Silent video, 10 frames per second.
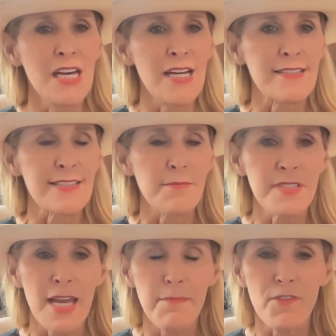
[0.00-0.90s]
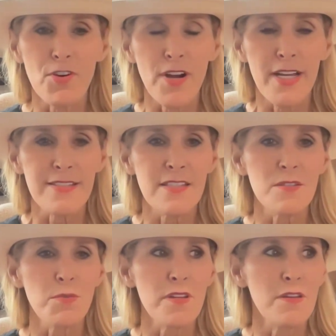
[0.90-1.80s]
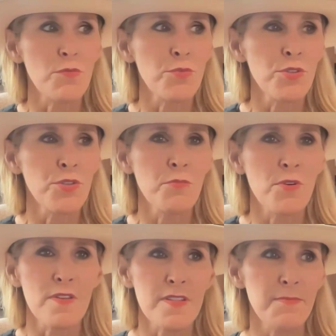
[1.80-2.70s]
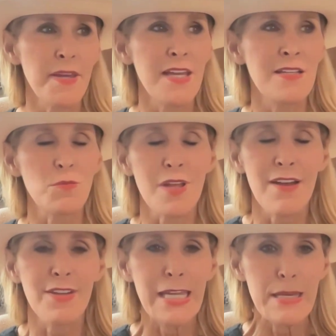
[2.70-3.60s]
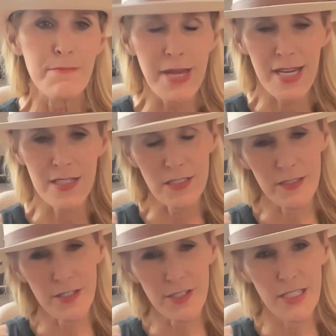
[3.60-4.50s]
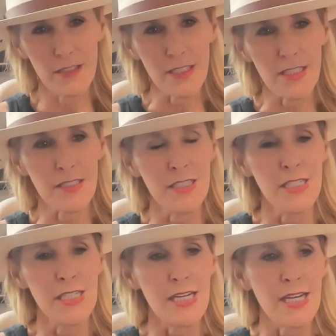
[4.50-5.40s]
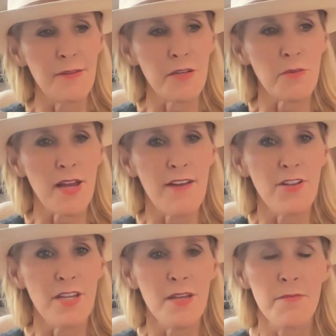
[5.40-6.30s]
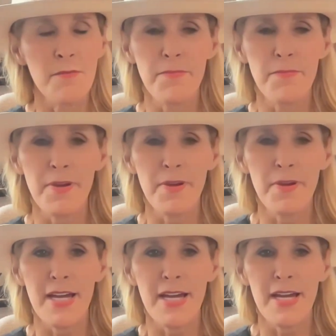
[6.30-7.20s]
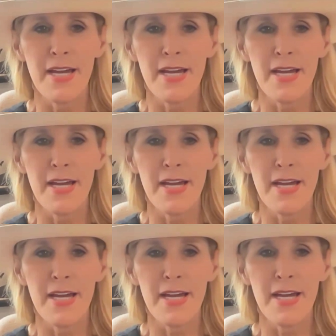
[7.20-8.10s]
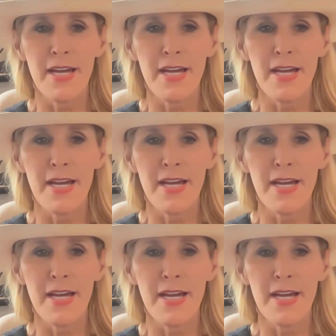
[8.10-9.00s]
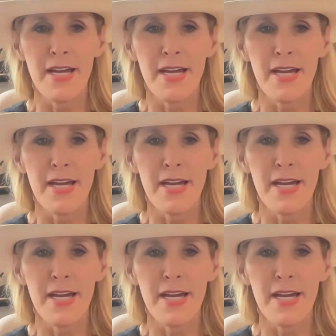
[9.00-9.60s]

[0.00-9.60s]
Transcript: uh, some type of crisis where the room or the space will have an impact on their healing. Uh, it will have an impact on their family. It will